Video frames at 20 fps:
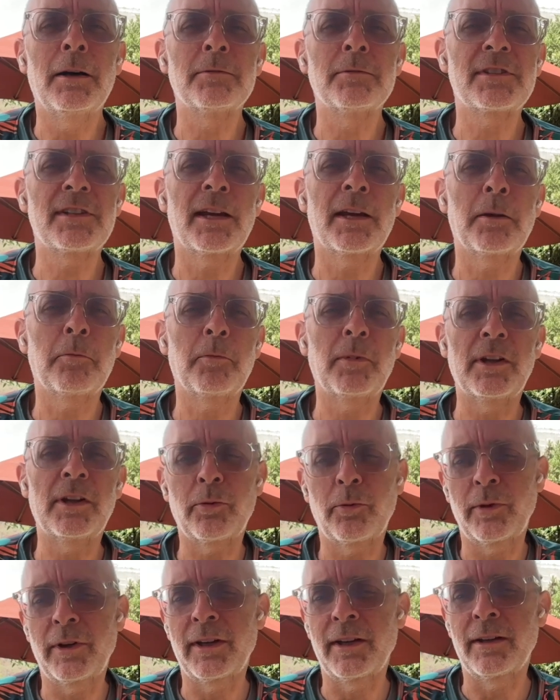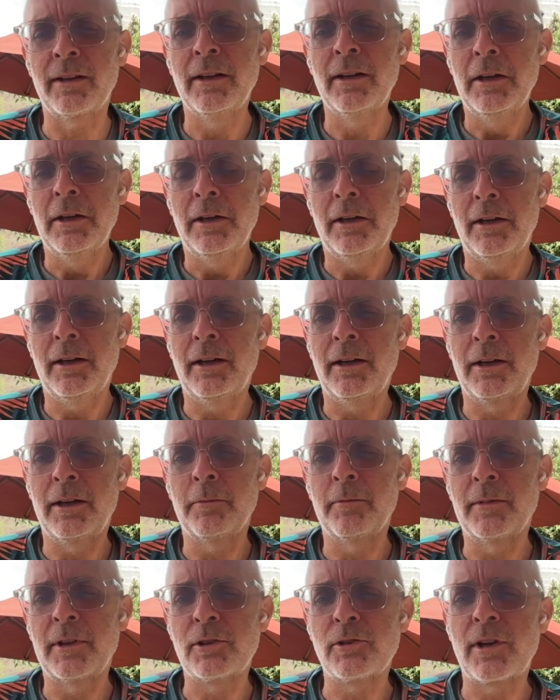Same between
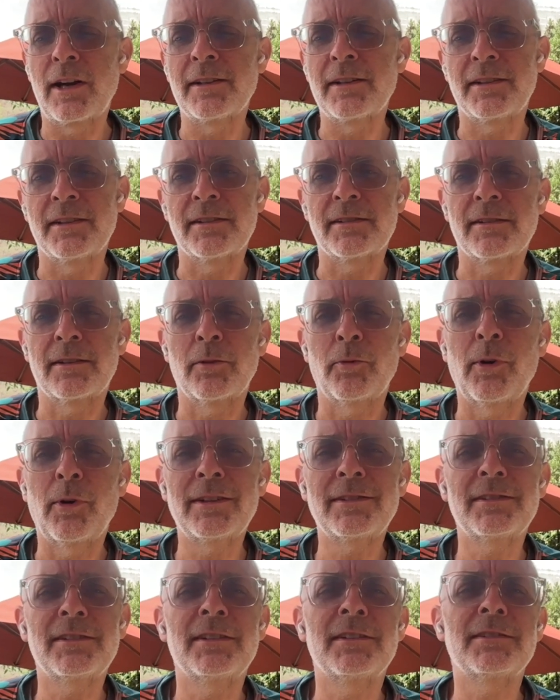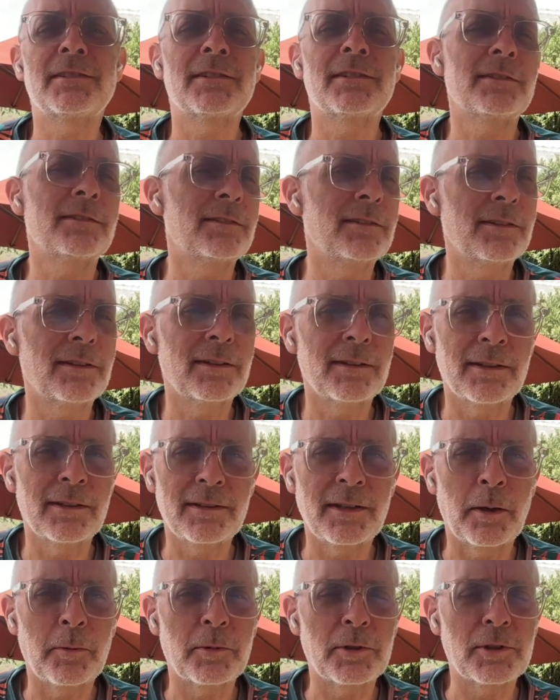the dry season and the wet season, and the
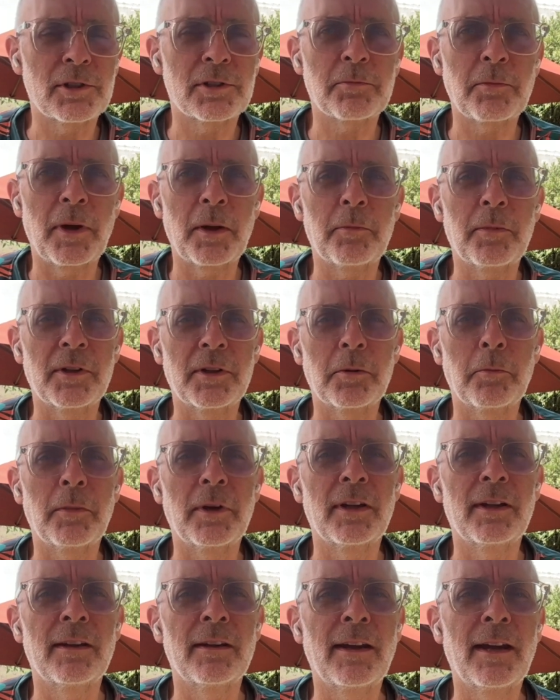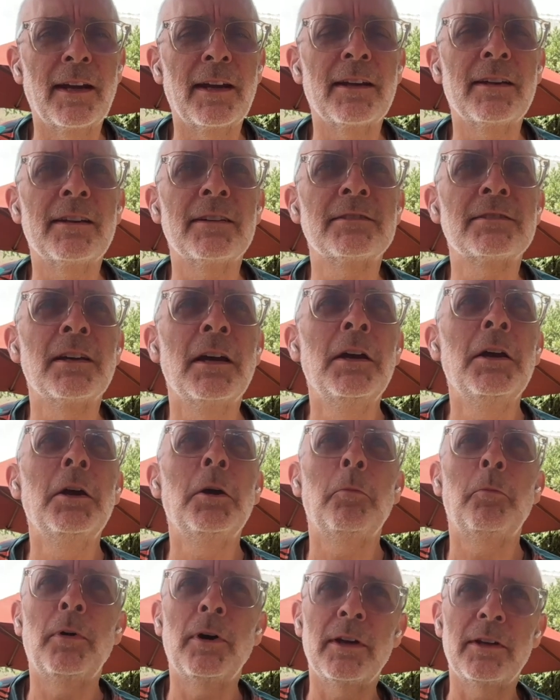temperatures might be in the mid 80s,
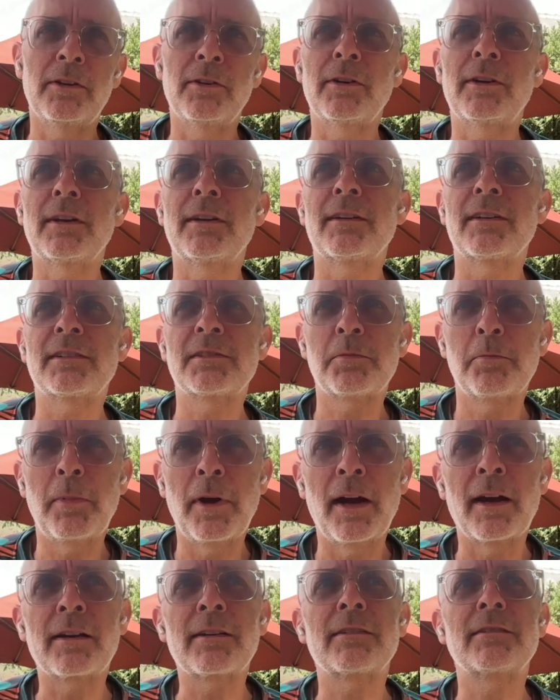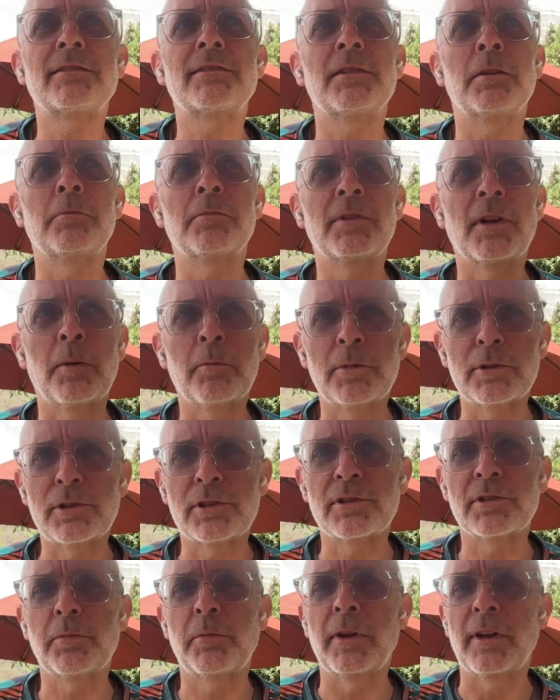but you can expect some
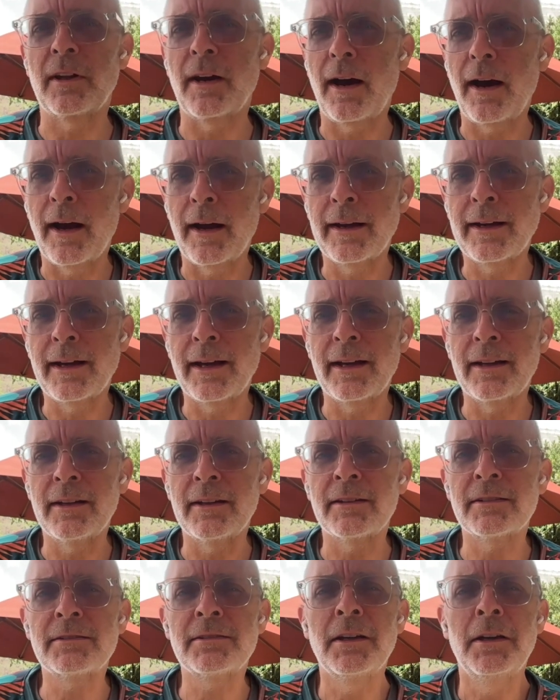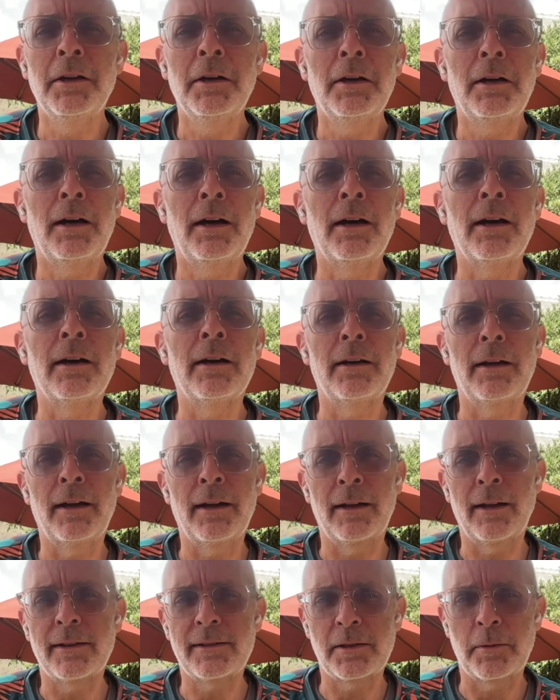temperatures be in the high 80s
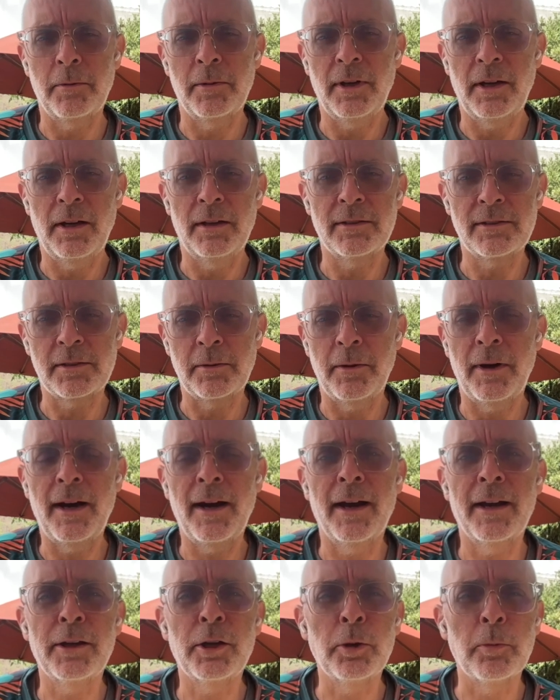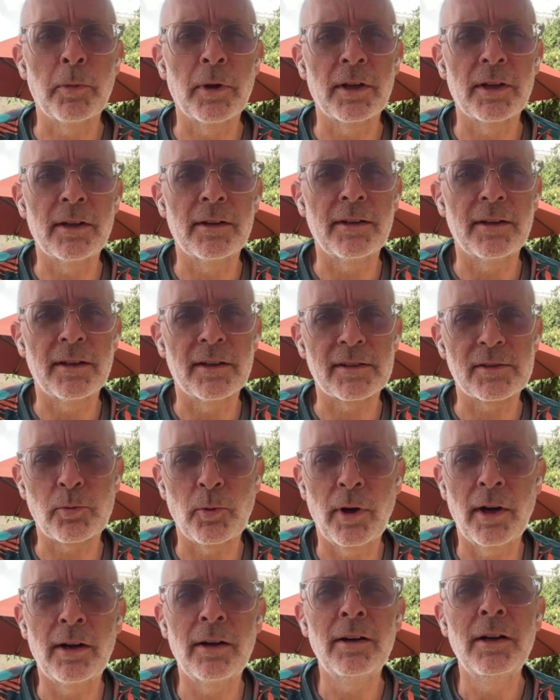and some high humidity as
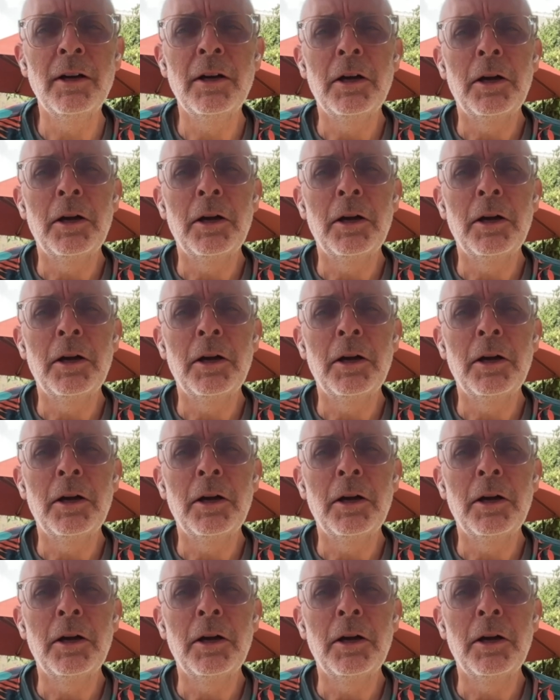well.